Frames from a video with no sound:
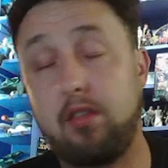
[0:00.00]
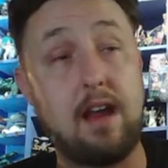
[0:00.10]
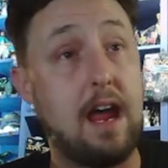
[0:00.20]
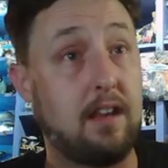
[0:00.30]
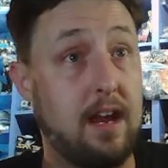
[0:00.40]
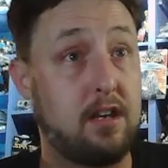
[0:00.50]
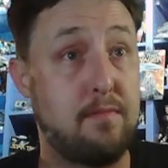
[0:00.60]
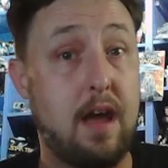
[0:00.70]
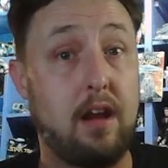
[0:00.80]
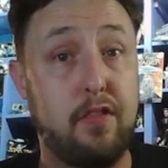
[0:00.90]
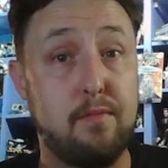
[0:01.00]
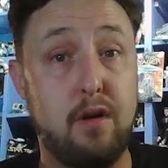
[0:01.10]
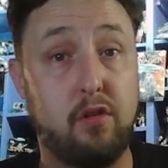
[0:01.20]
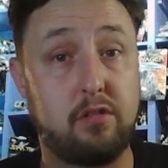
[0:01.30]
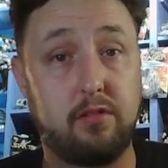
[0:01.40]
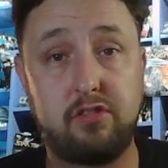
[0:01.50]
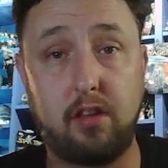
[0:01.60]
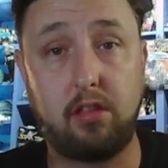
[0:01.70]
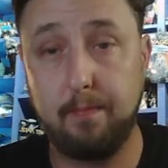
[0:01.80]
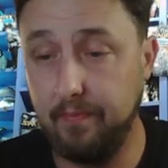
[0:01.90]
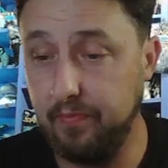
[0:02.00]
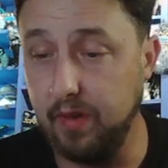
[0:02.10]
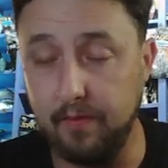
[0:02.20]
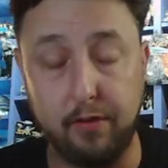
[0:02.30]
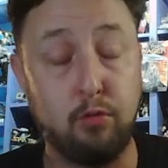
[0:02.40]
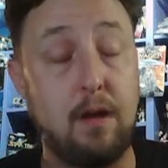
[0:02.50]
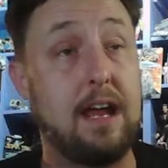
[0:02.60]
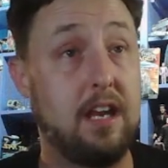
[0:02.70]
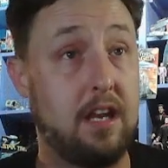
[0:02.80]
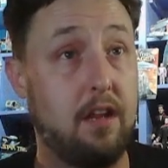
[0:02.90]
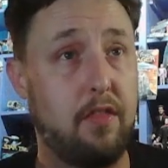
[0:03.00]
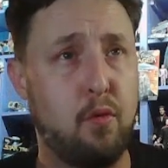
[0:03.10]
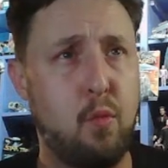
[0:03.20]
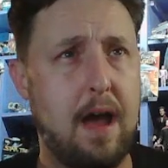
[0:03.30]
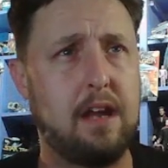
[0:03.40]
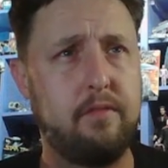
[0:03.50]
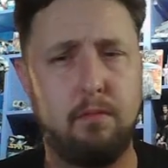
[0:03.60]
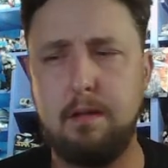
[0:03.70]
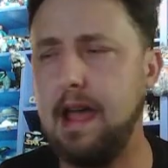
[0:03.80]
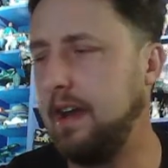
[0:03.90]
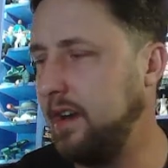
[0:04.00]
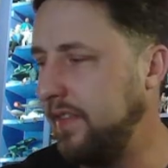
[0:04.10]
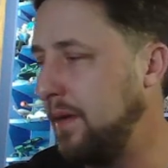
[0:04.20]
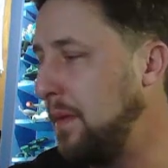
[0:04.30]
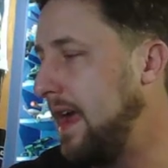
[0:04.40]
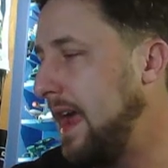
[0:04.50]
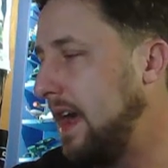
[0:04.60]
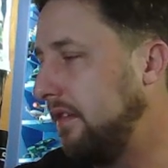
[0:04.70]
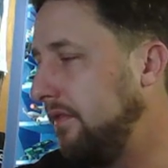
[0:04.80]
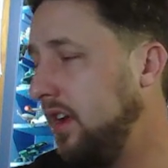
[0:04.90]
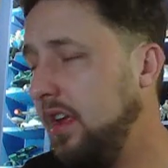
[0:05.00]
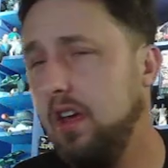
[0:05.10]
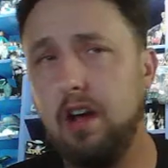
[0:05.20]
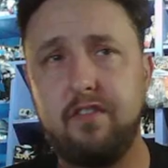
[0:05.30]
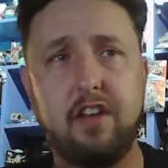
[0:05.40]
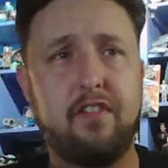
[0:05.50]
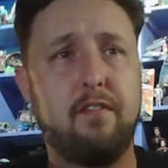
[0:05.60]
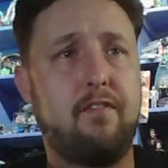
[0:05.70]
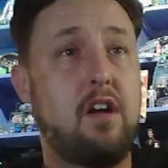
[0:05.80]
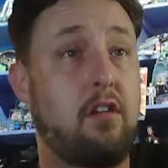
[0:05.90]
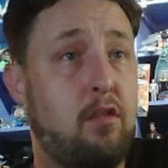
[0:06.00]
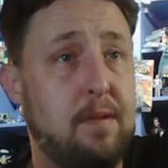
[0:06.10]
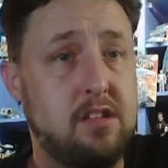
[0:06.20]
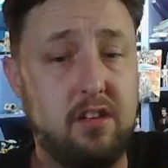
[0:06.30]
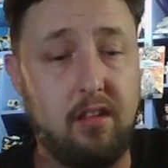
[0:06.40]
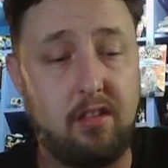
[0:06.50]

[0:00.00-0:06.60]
I liked about it the most was just the variety, the wide variety that we had of different fun species.